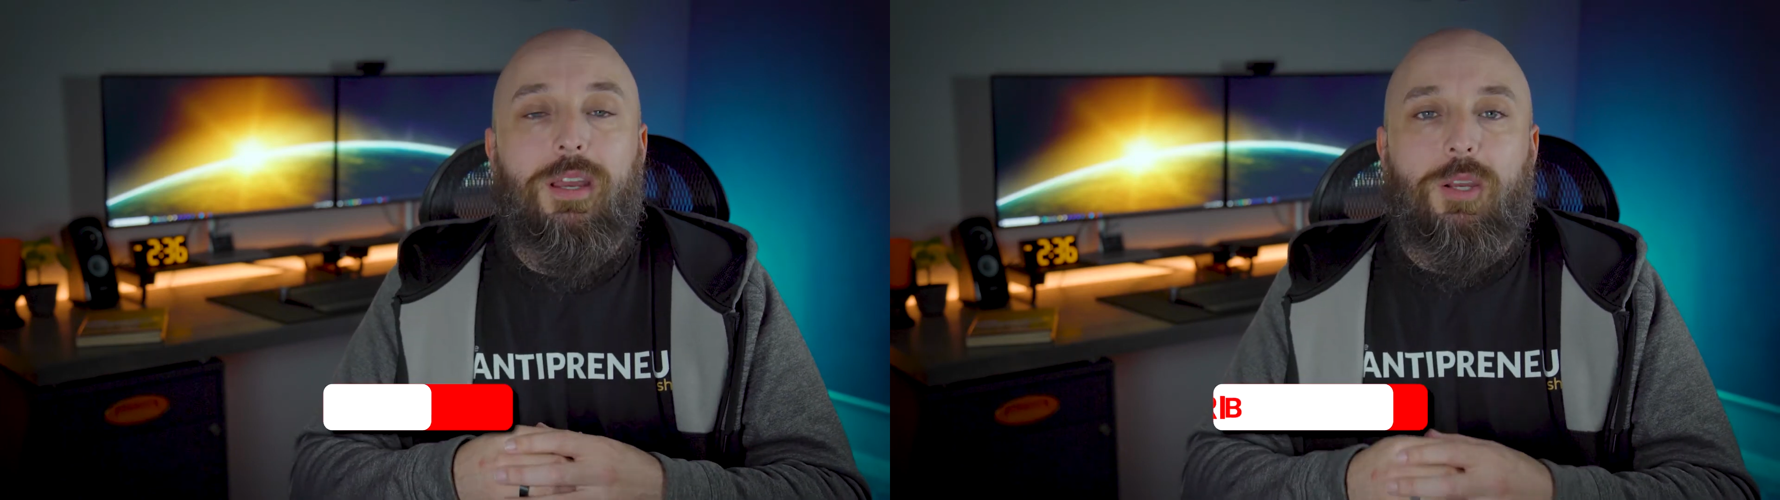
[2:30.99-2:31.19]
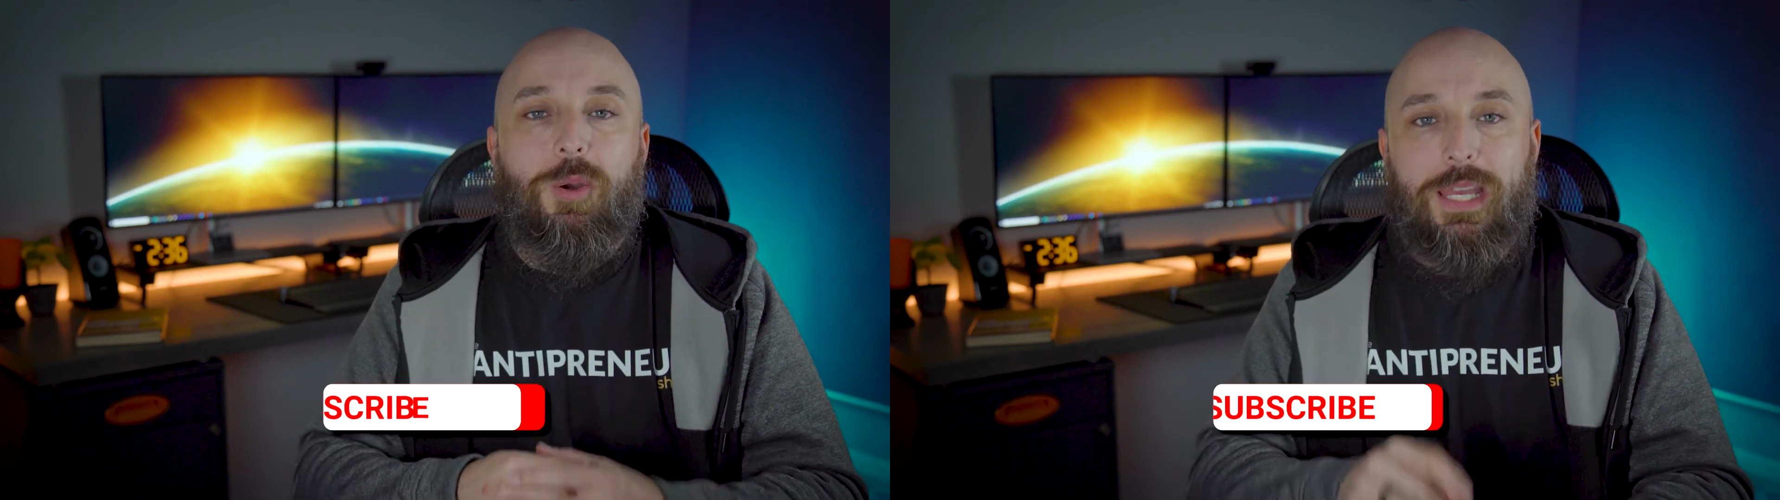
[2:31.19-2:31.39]

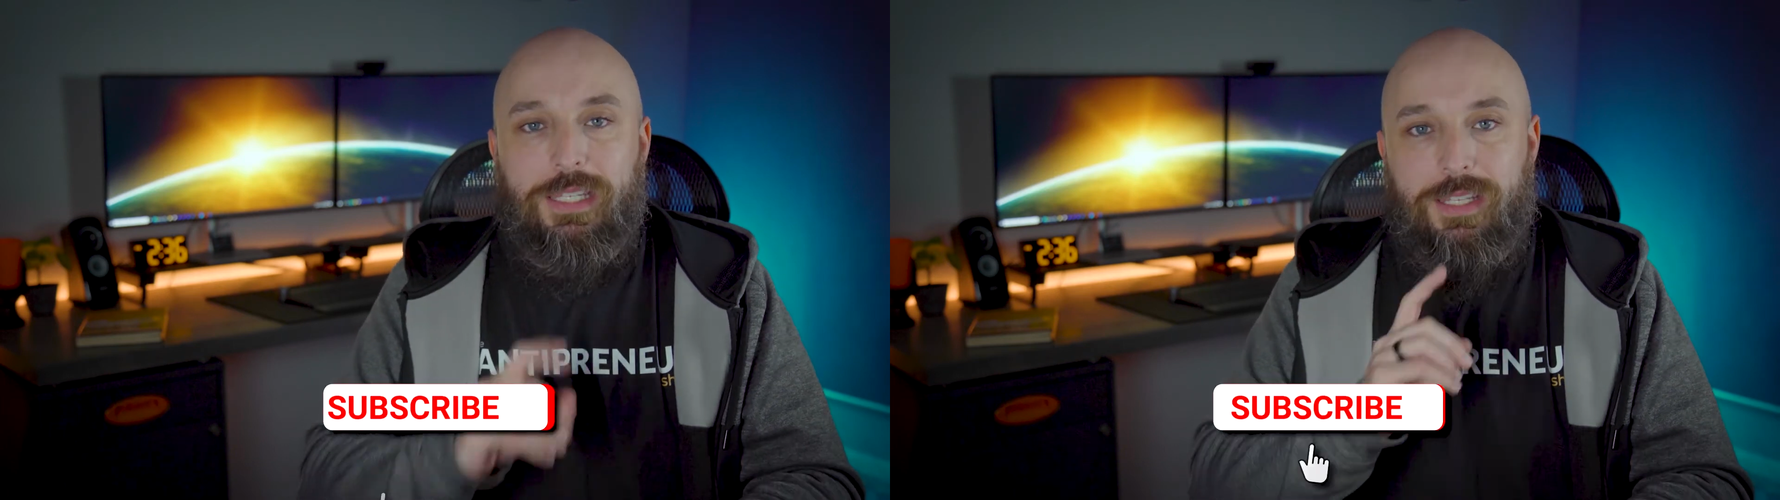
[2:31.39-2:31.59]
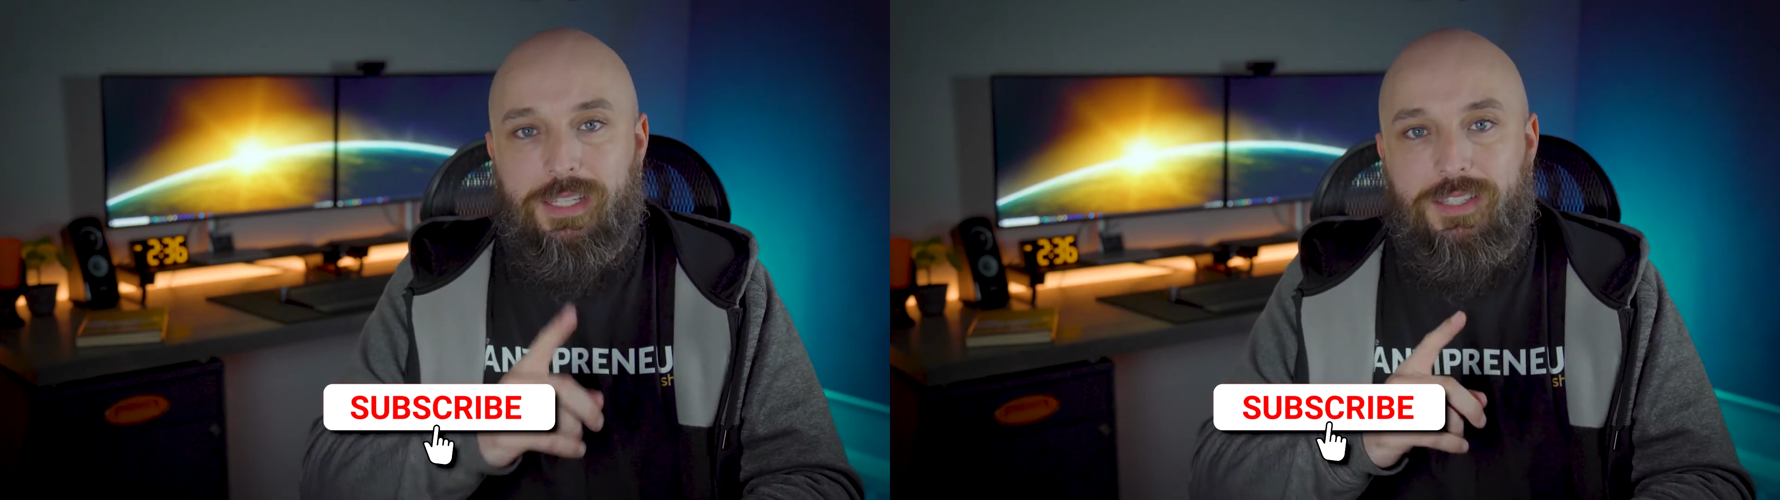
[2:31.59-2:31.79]
go
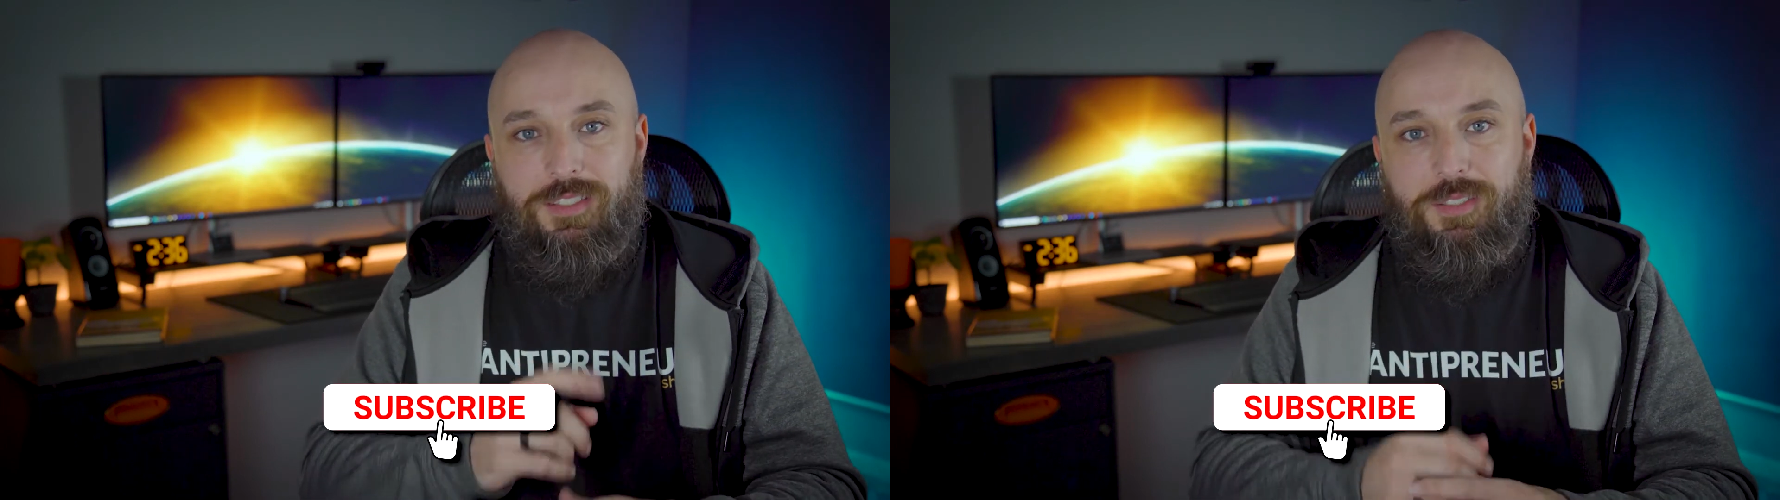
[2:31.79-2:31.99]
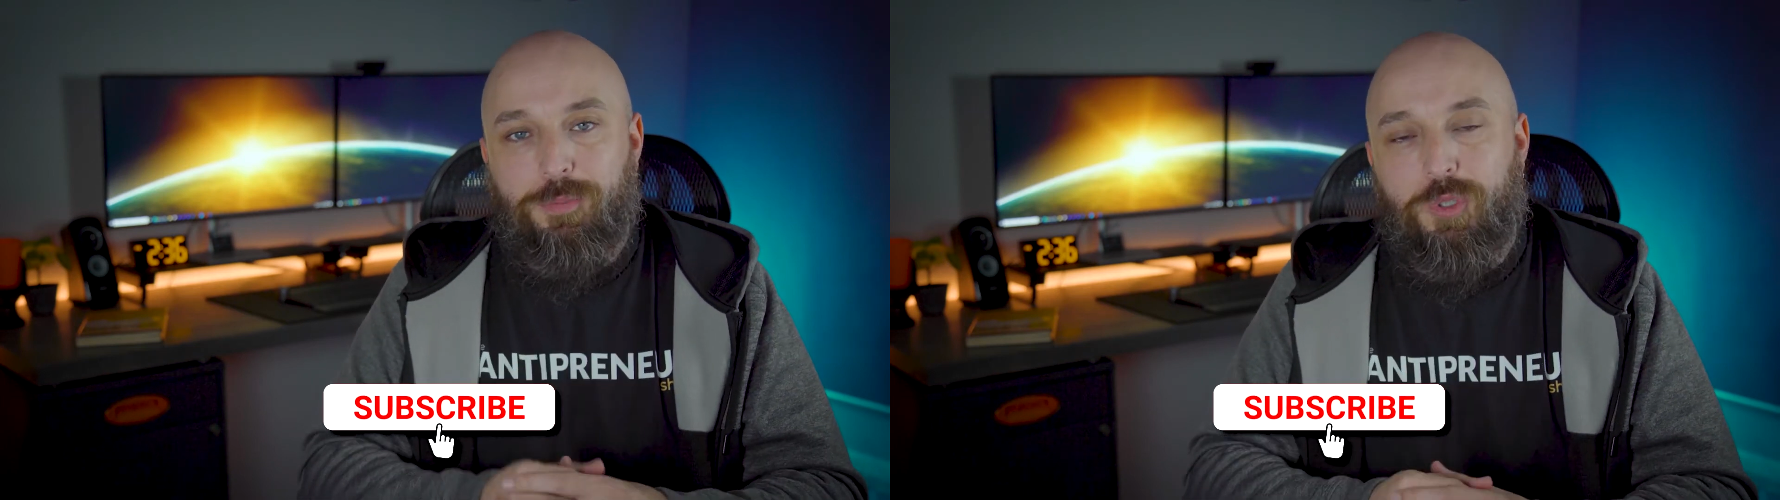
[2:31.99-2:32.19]
ahead and hit
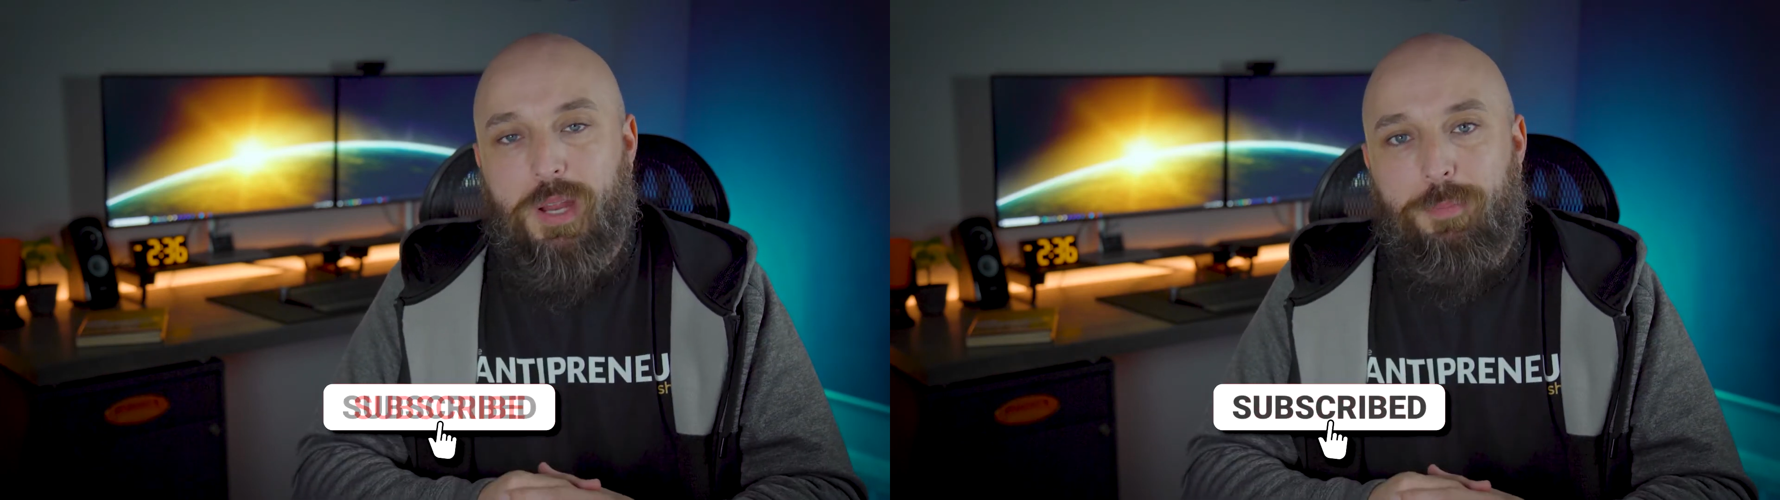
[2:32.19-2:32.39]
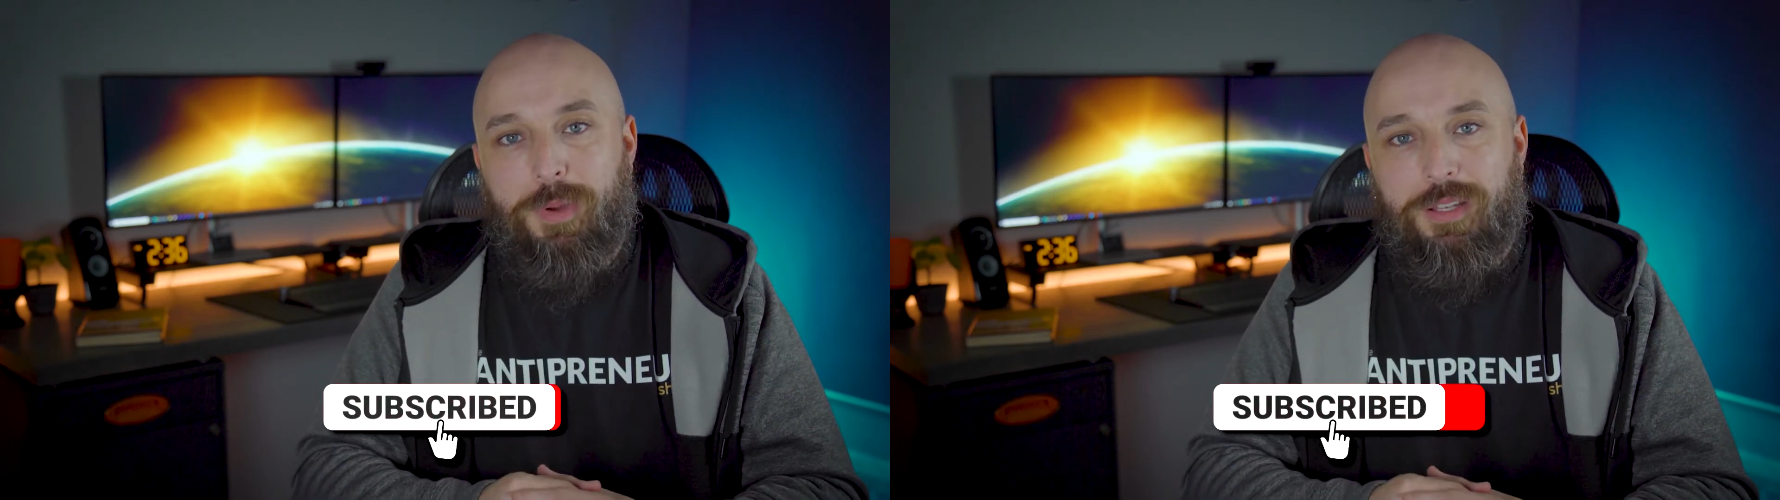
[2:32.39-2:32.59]
that
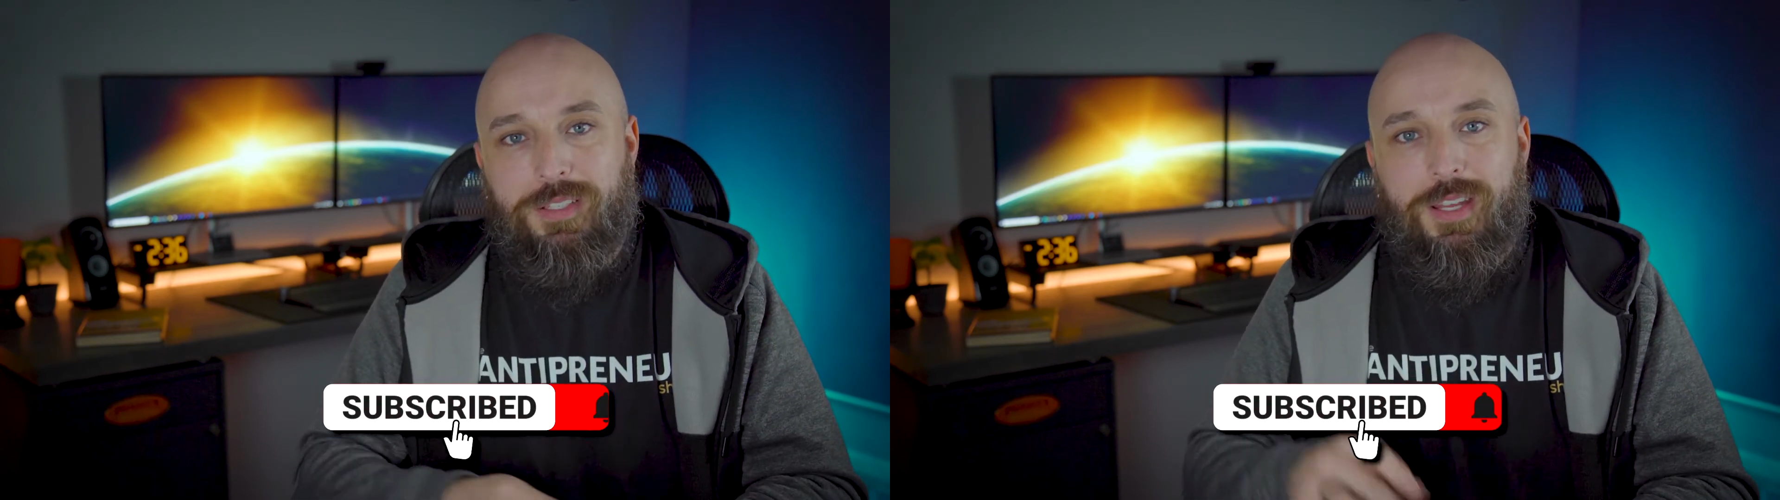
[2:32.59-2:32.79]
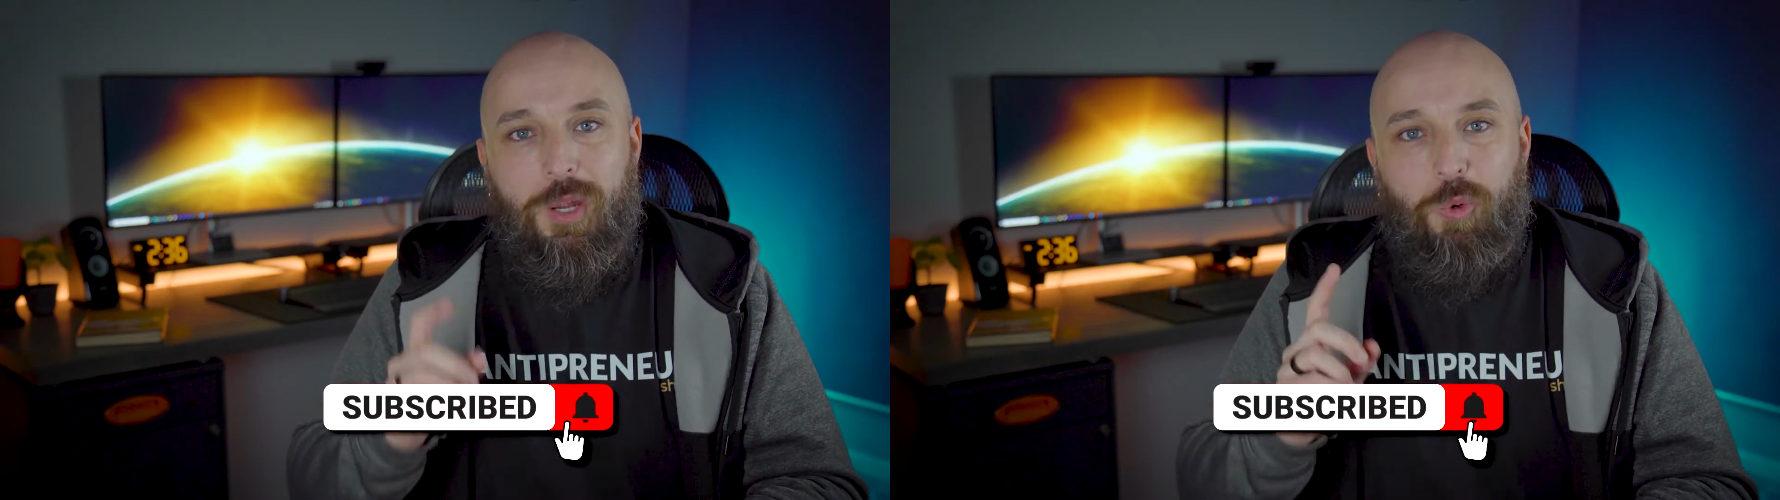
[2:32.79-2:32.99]
subscribe button,